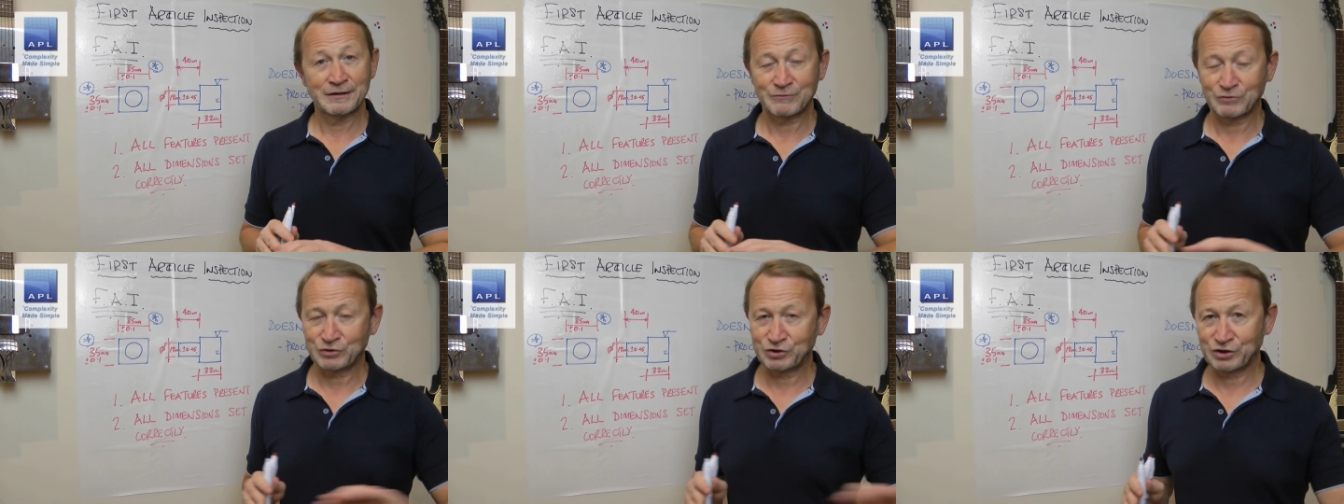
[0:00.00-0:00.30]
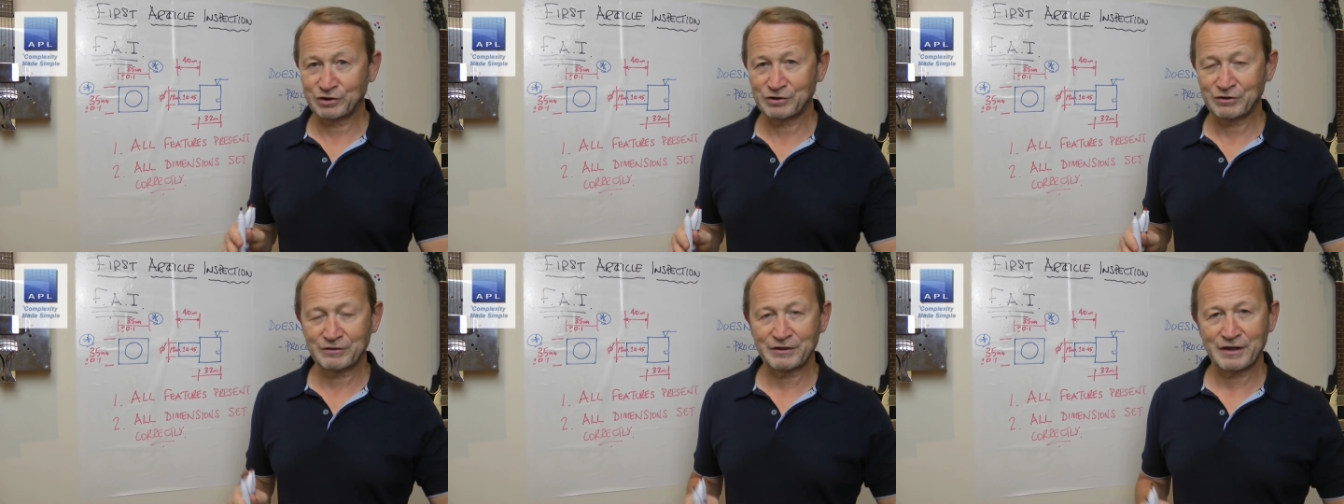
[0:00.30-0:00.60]
Once
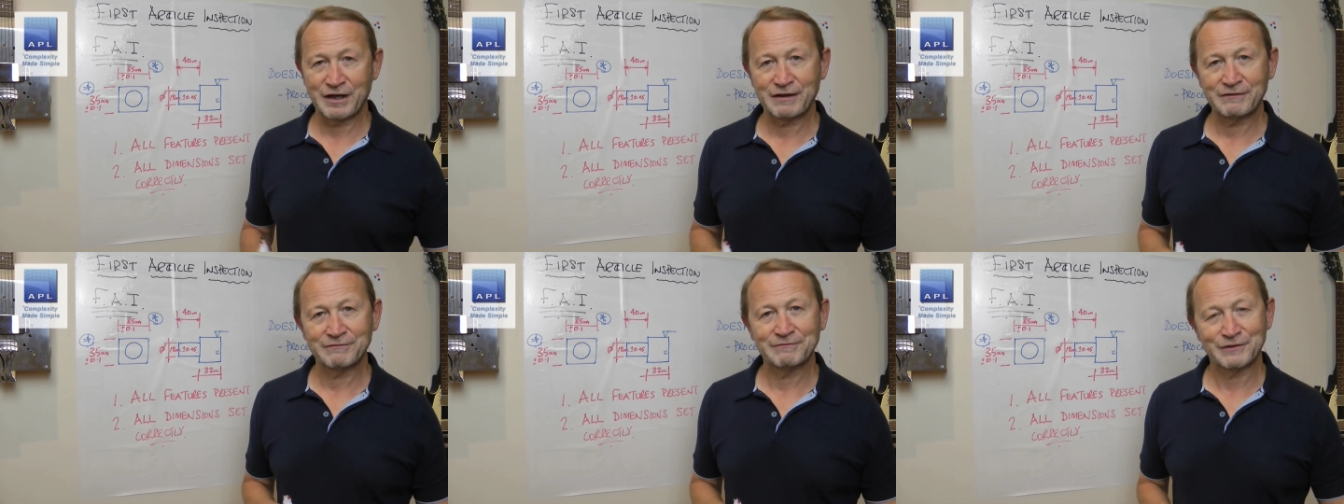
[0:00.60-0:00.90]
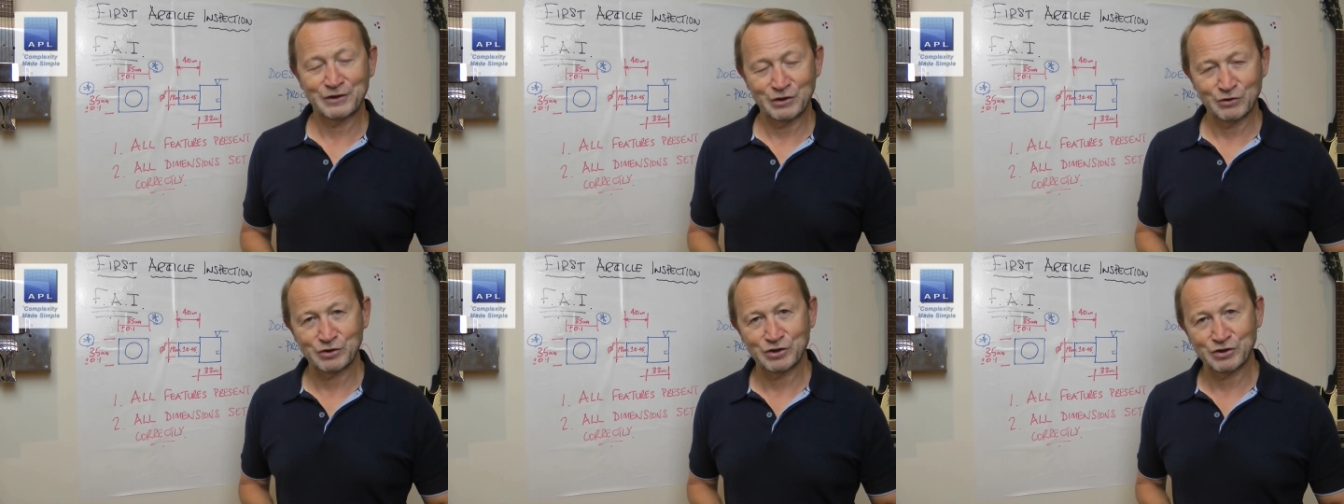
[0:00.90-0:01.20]
you've done that,
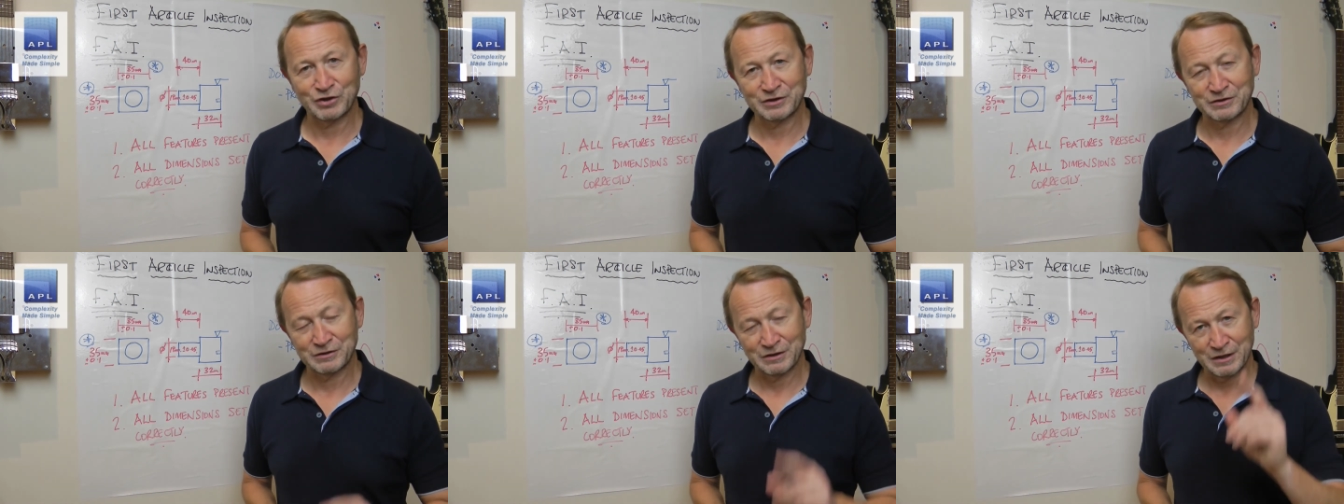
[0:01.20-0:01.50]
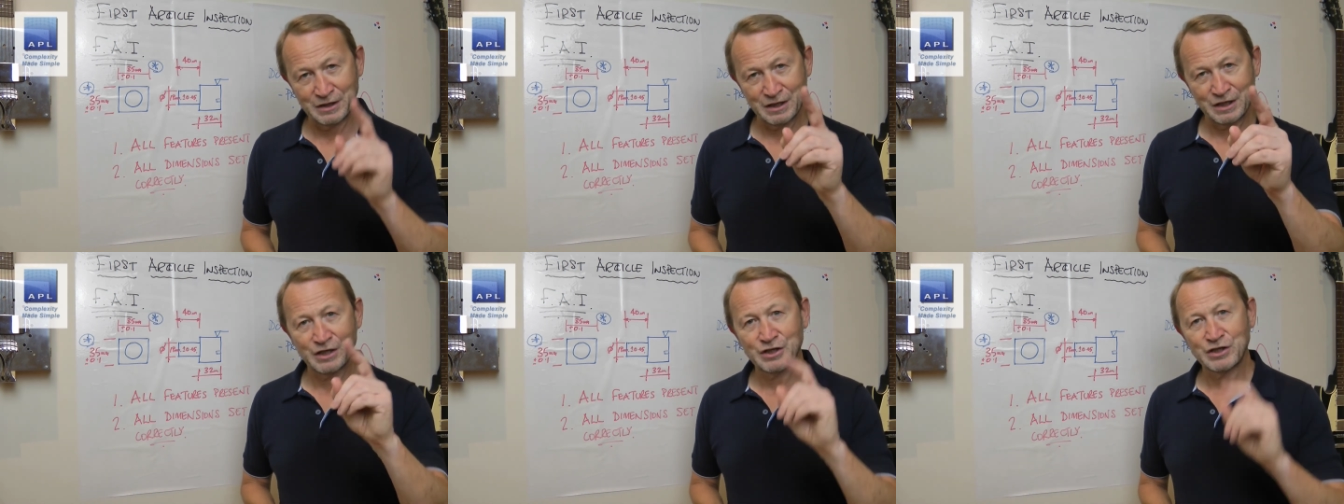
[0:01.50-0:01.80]
you're done.
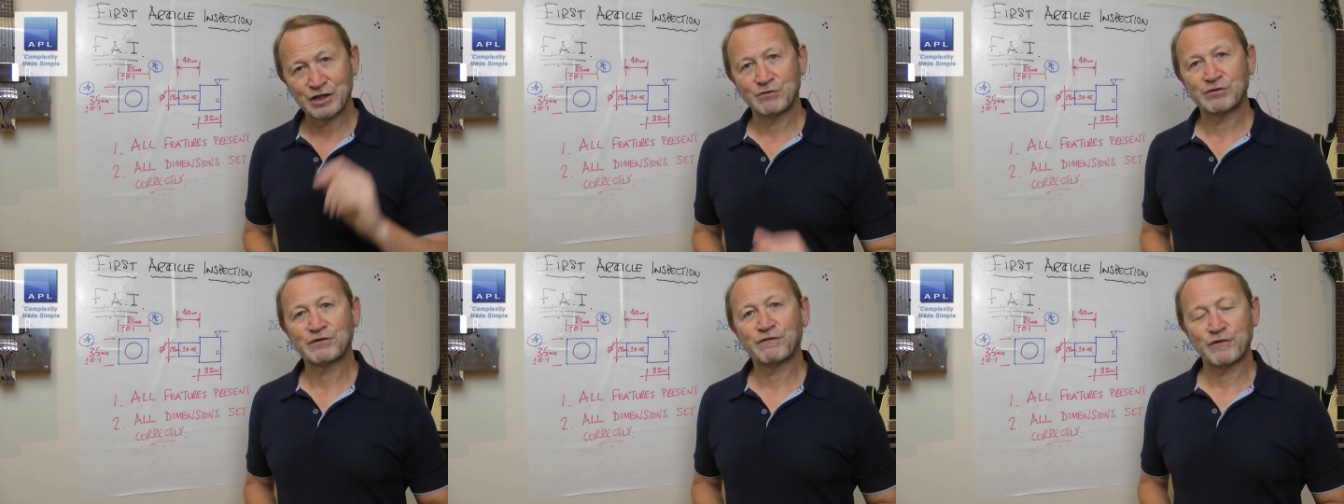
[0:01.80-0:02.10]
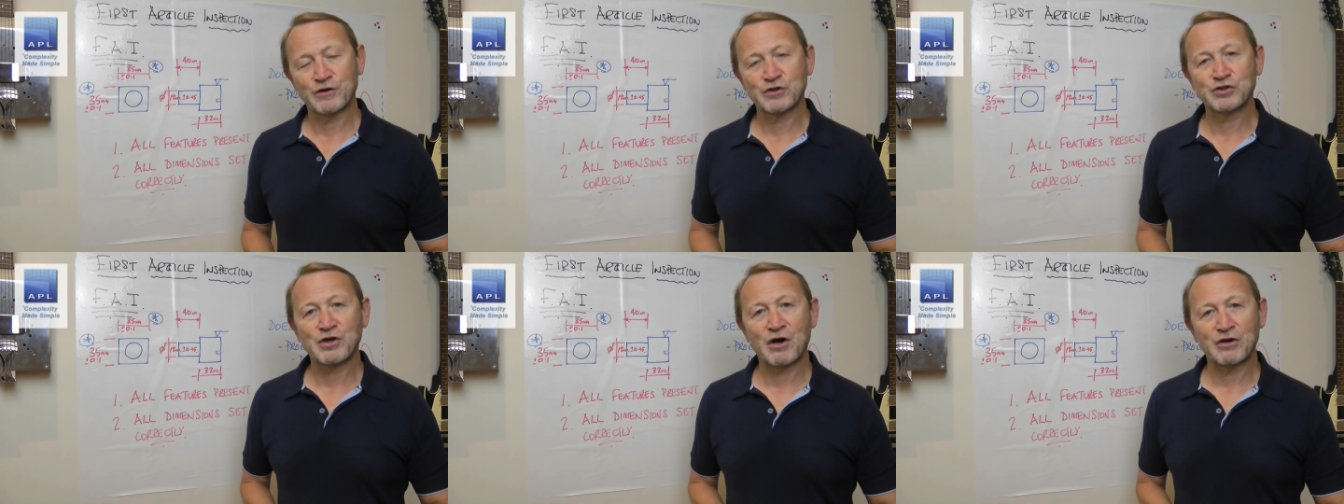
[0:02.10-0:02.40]
Use
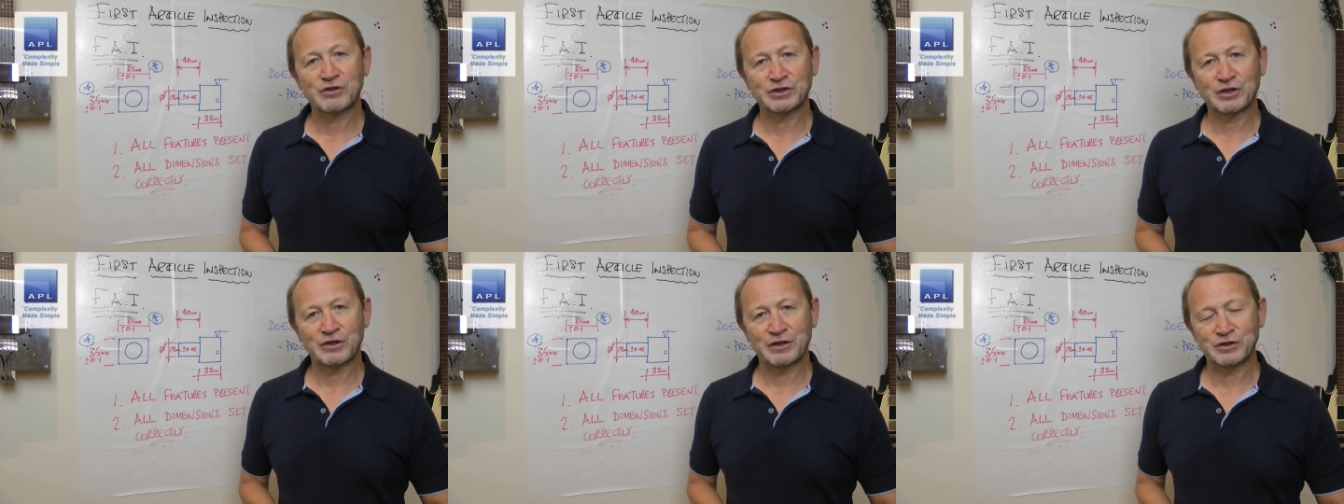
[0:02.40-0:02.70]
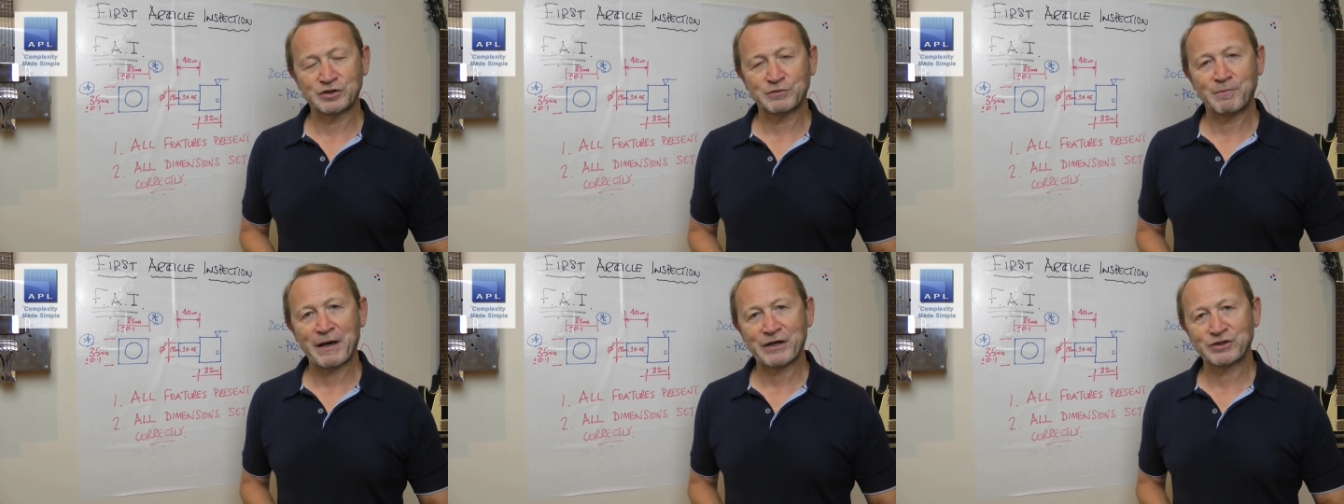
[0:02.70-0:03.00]
first article
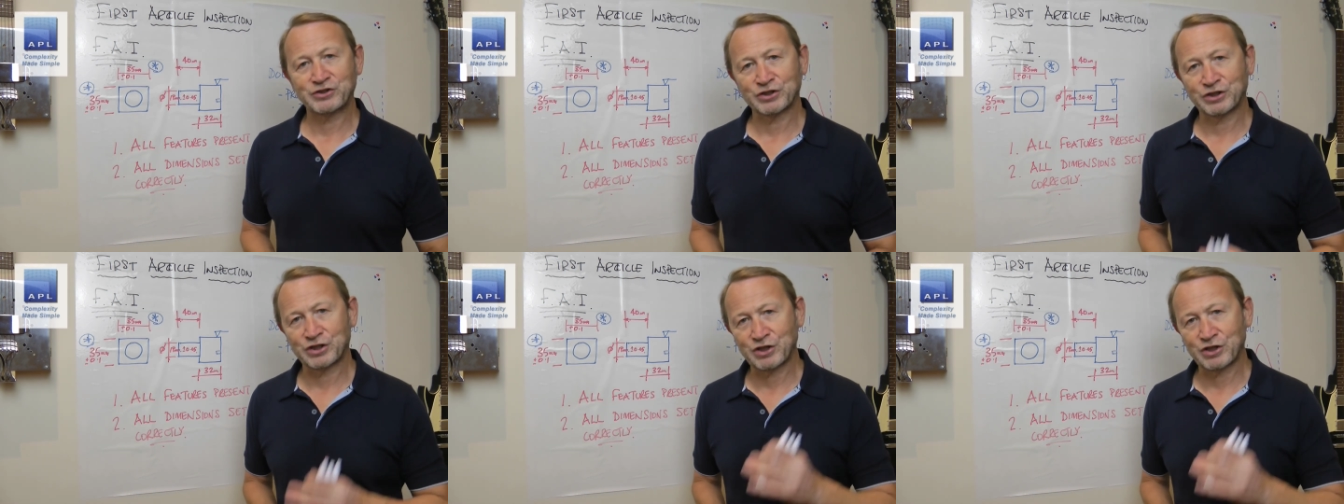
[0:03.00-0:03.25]
inspection